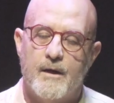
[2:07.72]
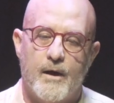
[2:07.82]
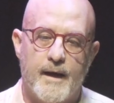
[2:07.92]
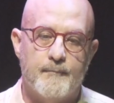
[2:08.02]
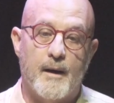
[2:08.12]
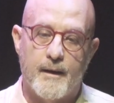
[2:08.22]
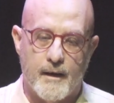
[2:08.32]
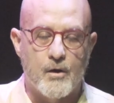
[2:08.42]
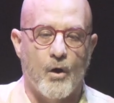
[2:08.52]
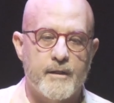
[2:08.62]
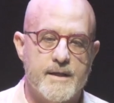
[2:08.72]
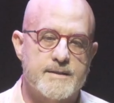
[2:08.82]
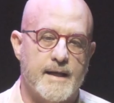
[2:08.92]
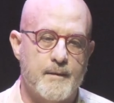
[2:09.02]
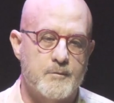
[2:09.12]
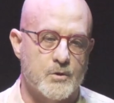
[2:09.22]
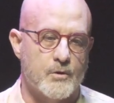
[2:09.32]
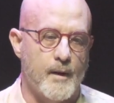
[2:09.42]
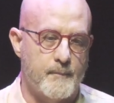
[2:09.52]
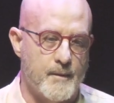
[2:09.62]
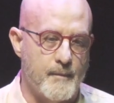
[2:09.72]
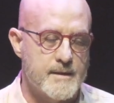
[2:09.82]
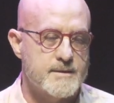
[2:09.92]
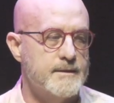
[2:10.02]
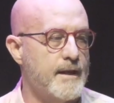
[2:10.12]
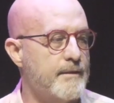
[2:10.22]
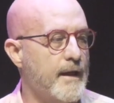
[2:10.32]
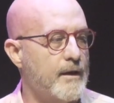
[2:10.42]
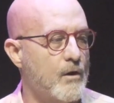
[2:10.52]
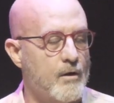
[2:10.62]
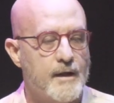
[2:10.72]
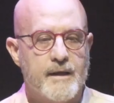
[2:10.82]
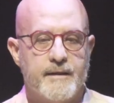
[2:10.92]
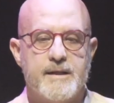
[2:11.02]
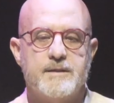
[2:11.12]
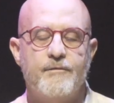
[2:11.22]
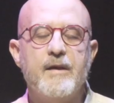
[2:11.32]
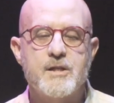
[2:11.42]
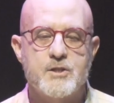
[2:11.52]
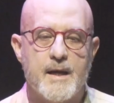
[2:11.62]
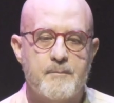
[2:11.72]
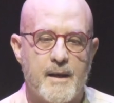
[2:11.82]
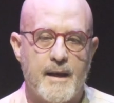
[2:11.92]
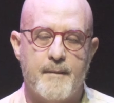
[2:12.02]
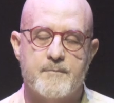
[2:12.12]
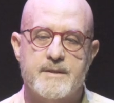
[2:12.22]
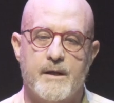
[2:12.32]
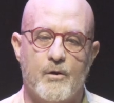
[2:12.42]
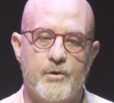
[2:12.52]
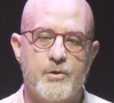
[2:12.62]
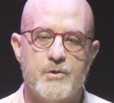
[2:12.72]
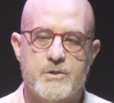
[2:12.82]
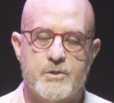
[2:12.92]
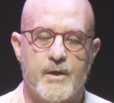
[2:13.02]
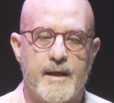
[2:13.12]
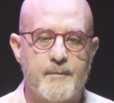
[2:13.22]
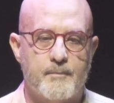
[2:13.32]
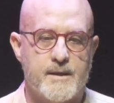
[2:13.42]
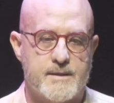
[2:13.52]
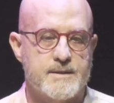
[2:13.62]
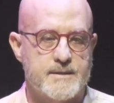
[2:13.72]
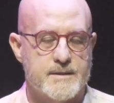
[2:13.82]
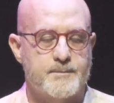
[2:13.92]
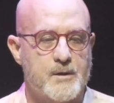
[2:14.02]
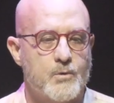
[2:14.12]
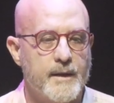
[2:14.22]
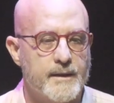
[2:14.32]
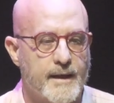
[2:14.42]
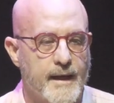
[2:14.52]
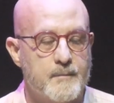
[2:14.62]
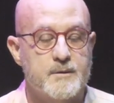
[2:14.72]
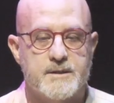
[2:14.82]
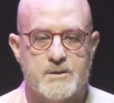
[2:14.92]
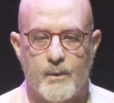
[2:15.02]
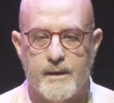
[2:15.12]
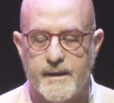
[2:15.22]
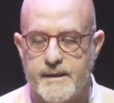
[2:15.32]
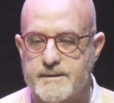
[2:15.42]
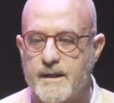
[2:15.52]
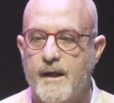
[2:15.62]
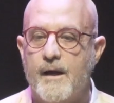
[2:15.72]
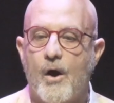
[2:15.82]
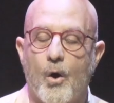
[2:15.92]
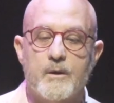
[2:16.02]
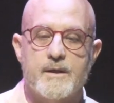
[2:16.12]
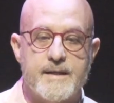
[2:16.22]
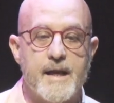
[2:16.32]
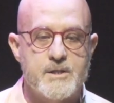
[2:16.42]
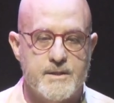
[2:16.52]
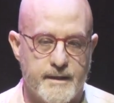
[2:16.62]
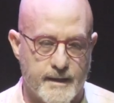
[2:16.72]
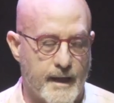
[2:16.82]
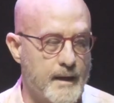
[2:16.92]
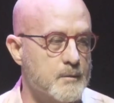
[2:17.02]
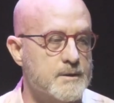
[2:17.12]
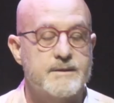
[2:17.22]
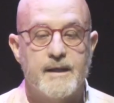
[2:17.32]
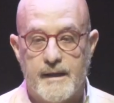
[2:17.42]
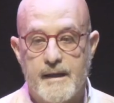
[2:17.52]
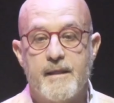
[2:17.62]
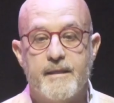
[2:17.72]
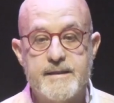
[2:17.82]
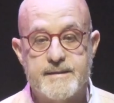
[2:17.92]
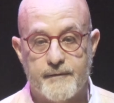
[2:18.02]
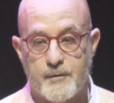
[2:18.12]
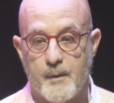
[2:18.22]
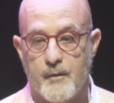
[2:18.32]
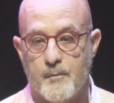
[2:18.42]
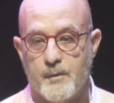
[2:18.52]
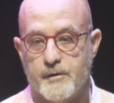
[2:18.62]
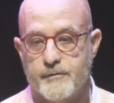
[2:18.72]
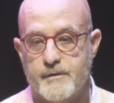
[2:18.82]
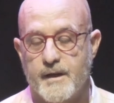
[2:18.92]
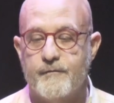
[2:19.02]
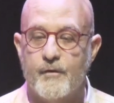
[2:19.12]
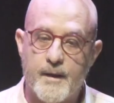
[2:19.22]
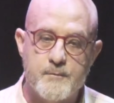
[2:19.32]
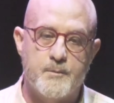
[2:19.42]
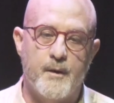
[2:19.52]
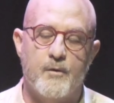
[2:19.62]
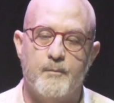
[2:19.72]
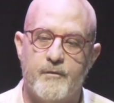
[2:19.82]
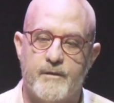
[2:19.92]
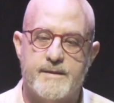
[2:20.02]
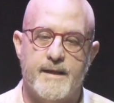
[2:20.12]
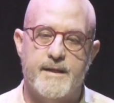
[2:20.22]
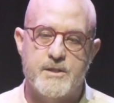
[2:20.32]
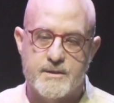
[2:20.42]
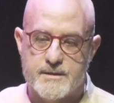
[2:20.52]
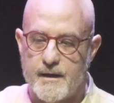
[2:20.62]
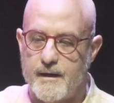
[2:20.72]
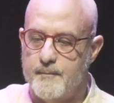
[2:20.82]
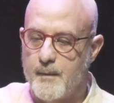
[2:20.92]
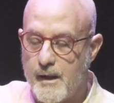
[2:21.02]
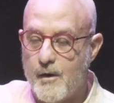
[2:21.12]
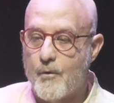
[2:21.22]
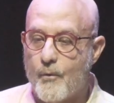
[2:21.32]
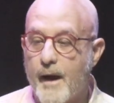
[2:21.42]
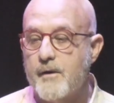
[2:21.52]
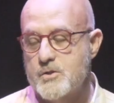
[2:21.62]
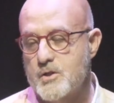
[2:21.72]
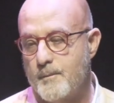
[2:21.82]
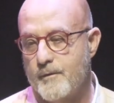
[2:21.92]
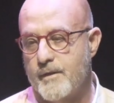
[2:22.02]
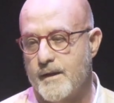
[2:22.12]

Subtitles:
along these cables all the way up the mountain, and they are these V-shaped clamps that are used to keep the distance between the cables as well as hold the tension in the cables. These have to be removed, and for them to be removed, the technicians climb right on top of